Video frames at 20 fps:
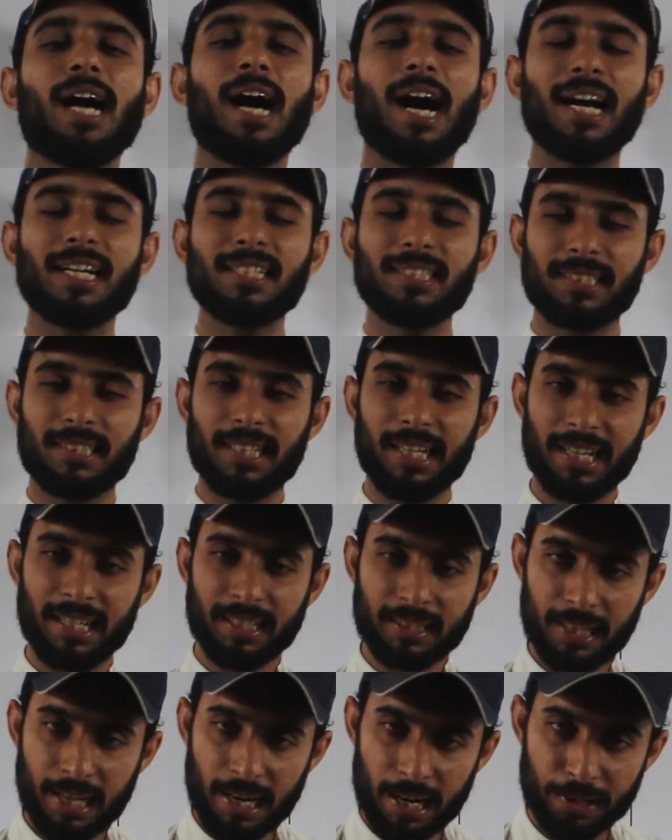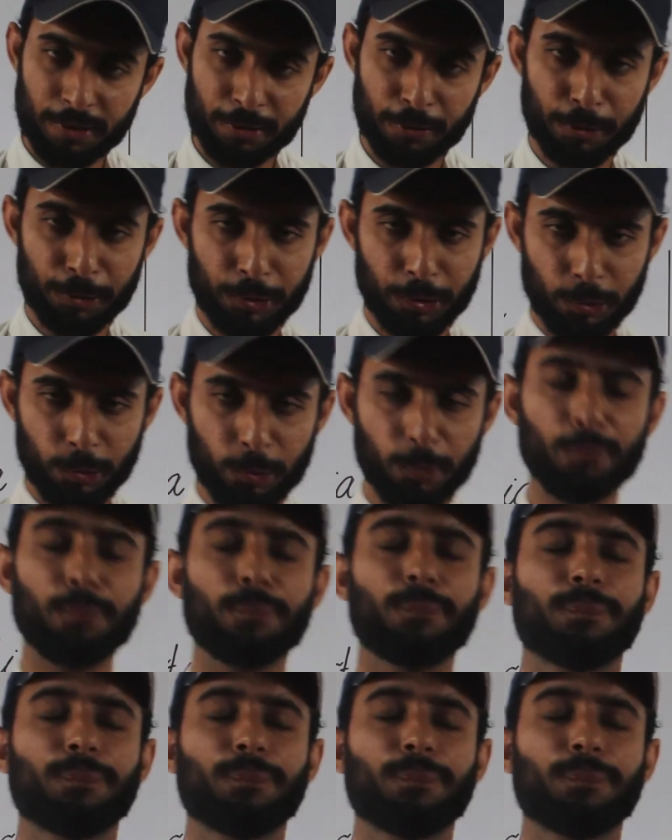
I say that to you,